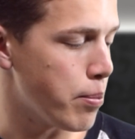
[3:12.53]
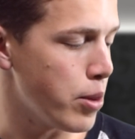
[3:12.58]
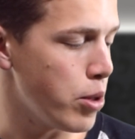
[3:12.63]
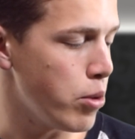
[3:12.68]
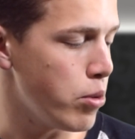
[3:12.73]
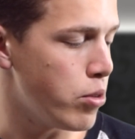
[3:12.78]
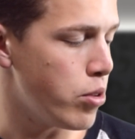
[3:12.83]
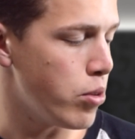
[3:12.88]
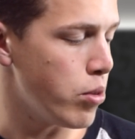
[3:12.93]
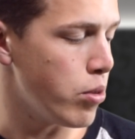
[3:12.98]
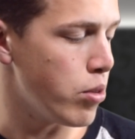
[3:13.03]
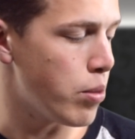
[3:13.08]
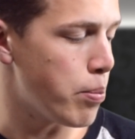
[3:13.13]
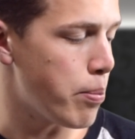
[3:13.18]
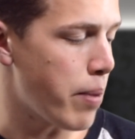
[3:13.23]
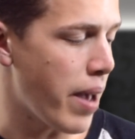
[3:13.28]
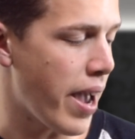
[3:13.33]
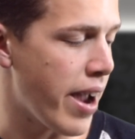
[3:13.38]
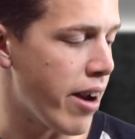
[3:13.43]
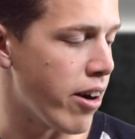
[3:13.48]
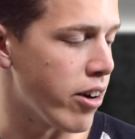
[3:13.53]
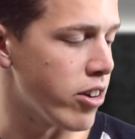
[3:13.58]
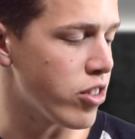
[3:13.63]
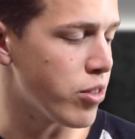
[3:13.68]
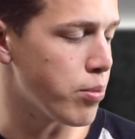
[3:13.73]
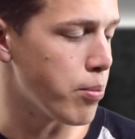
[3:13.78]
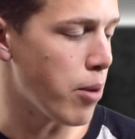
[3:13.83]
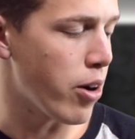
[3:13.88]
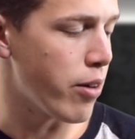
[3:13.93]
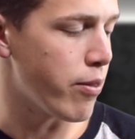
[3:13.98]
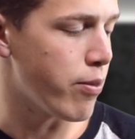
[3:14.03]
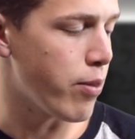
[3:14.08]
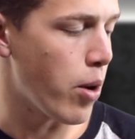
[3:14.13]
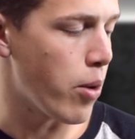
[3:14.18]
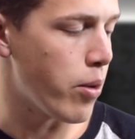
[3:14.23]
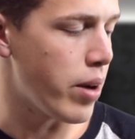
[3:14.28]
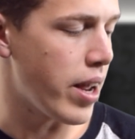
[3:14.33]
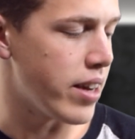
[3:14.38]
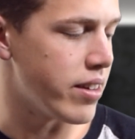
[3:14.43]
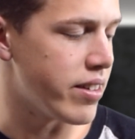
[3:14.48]
Bluetooth pair
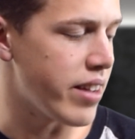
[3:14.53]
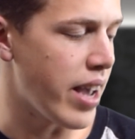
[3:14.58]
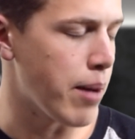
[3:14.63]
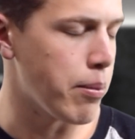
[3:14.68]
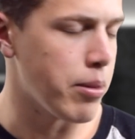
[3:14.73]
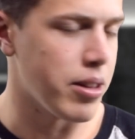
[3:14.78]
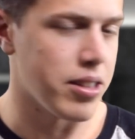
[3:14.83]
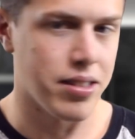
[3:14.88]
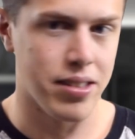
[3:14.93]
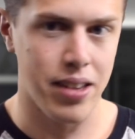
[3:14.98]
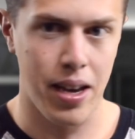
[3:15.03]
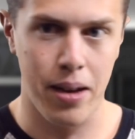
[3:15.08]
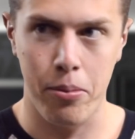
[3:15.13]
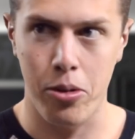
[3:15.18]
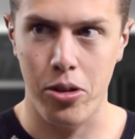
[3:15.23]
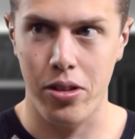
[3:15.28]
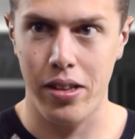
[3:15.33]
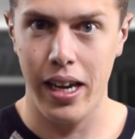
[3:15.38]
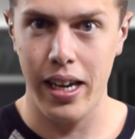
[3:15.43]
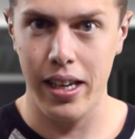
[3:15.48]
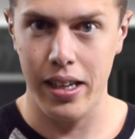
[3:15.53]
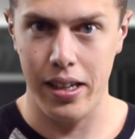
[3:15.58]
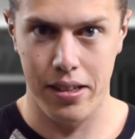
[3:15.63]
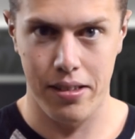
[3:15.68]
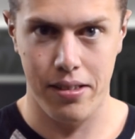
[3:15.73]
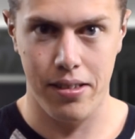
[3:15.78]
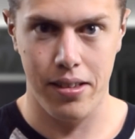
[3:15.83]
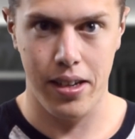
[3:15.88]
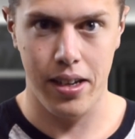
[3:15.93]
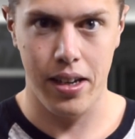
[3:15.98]
smartphone and tablet simultaneously,